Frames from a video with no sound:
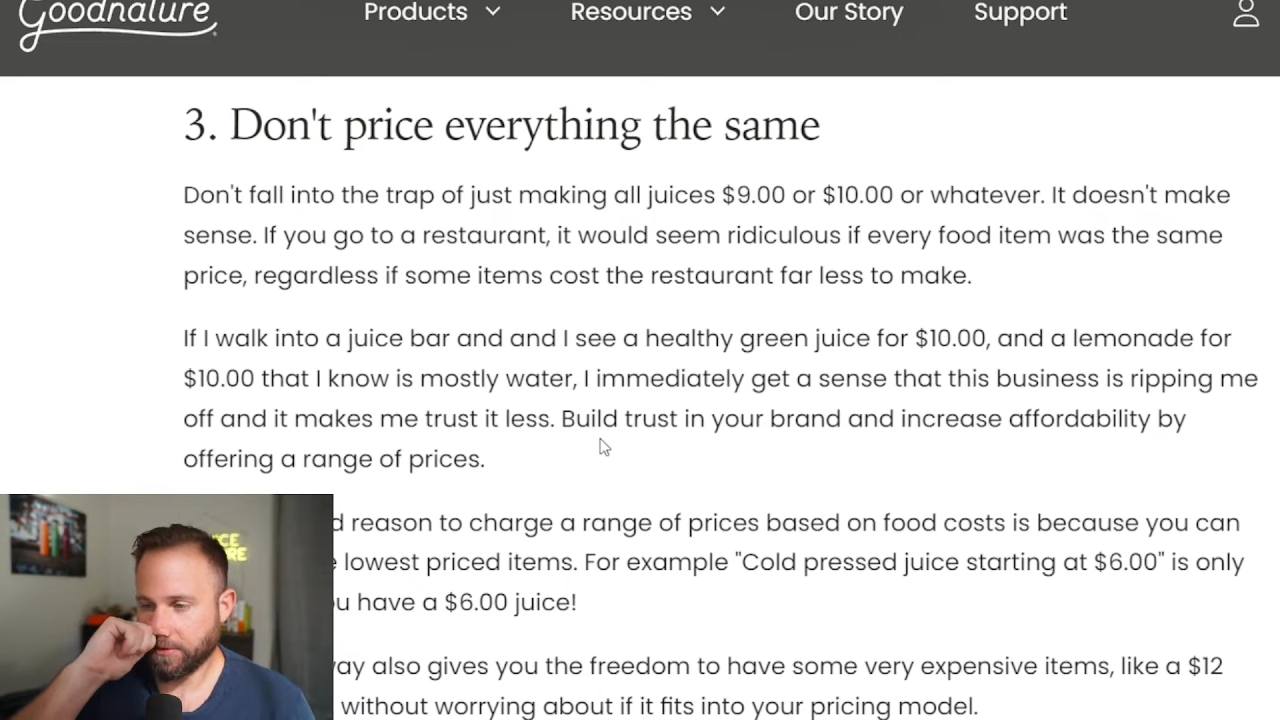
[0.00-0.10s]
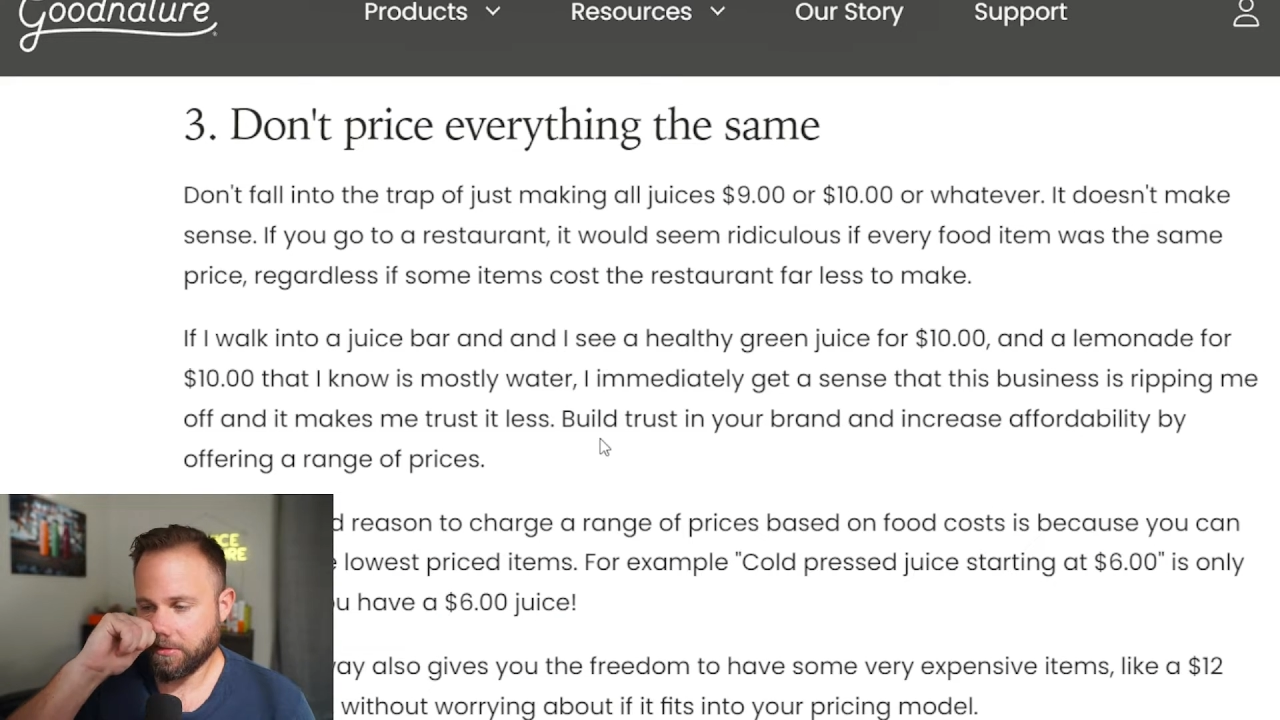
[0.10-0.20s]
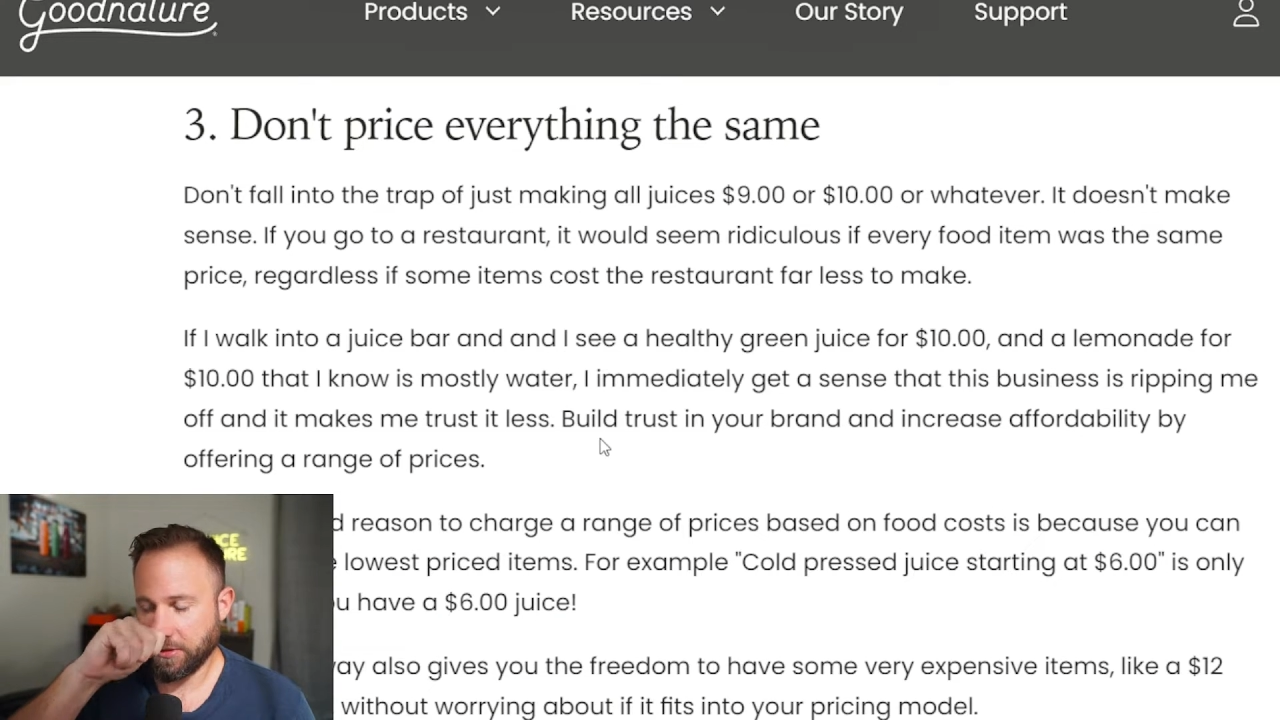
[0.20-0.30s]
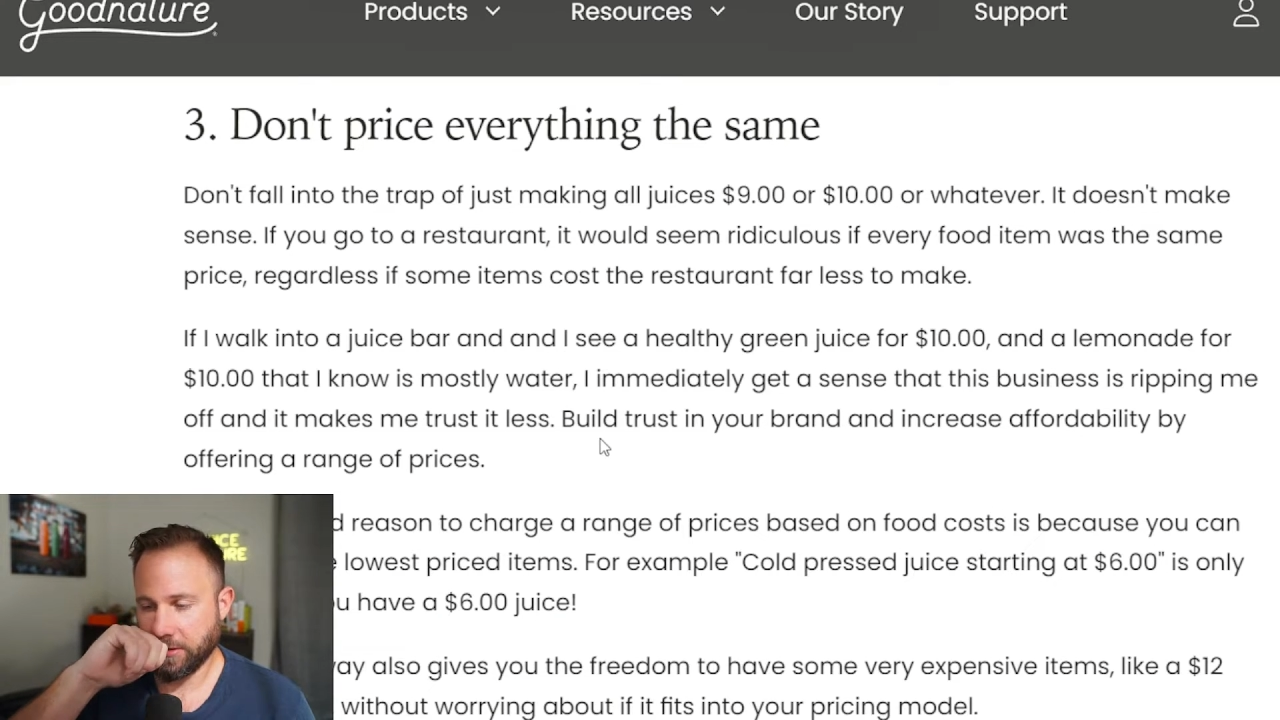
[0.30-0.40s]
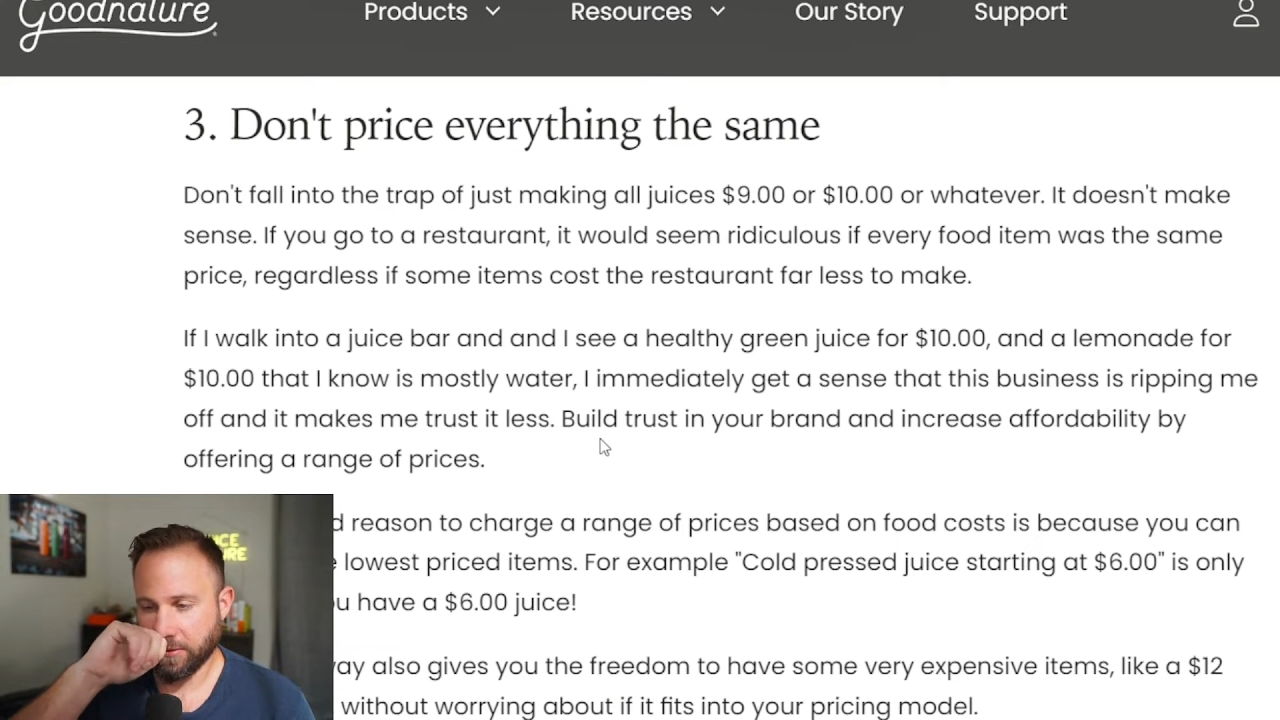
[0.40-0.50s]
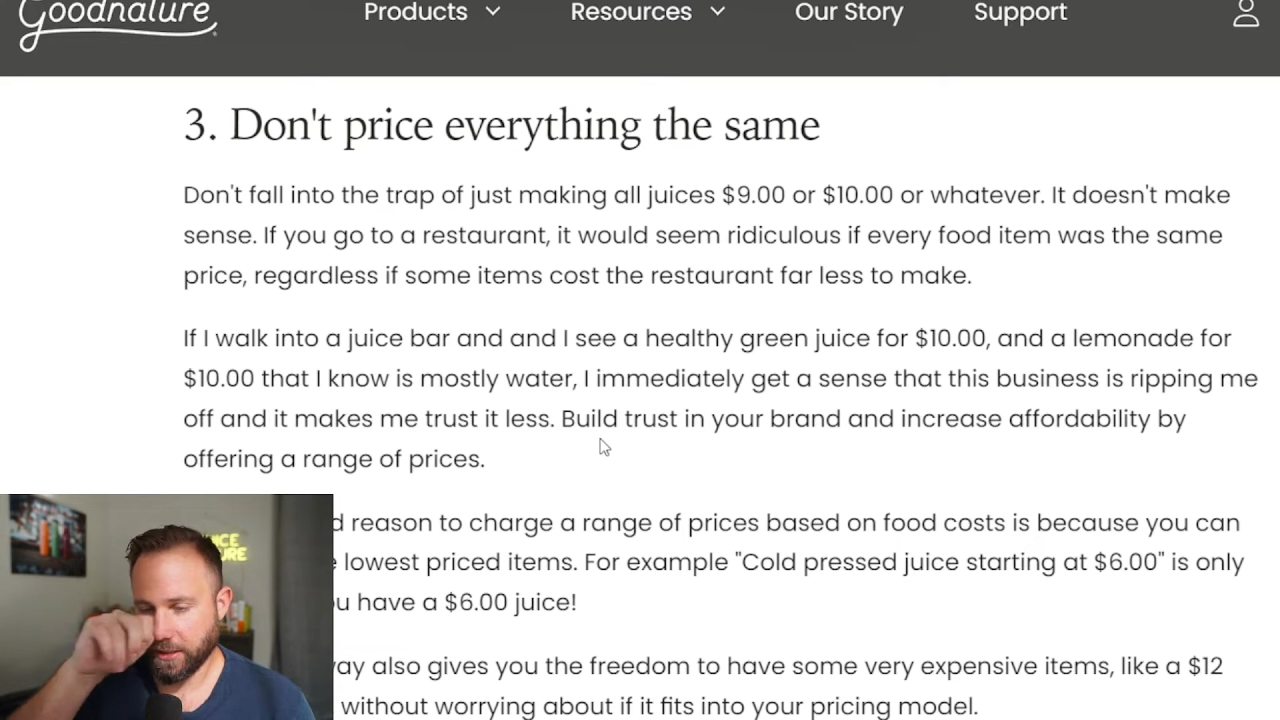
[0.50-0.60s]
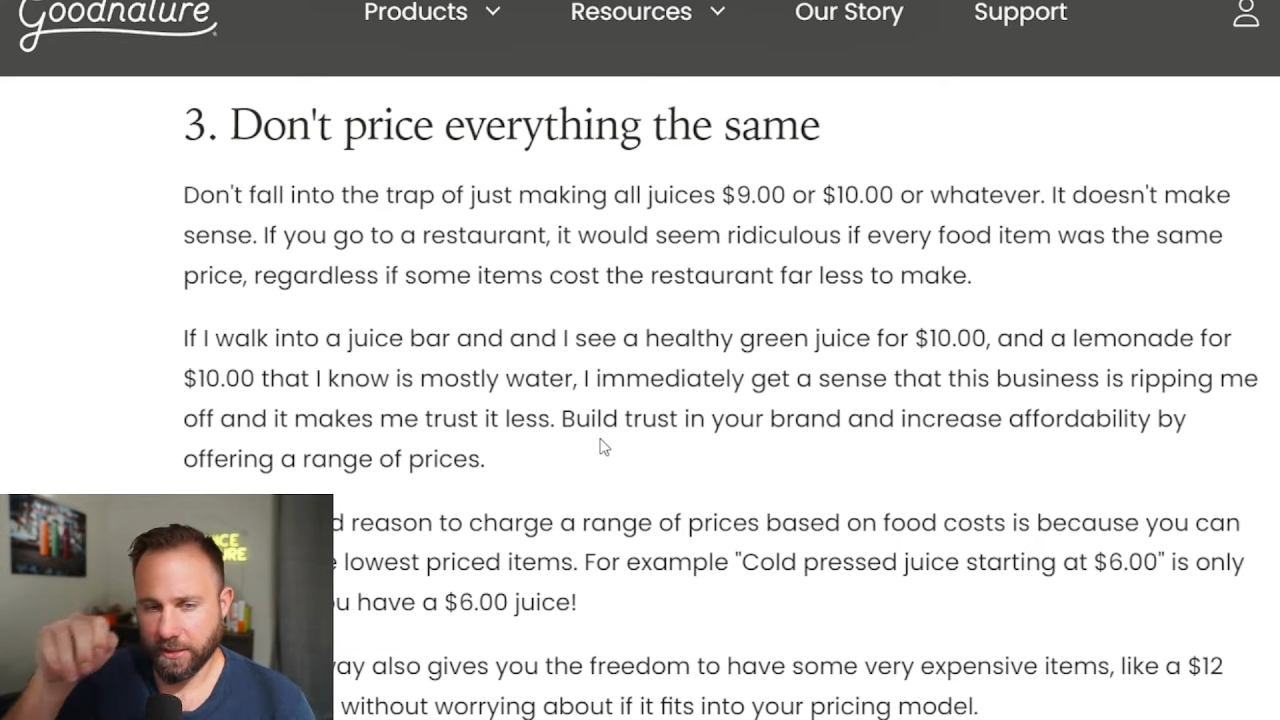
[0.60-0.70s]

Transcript: sweetener like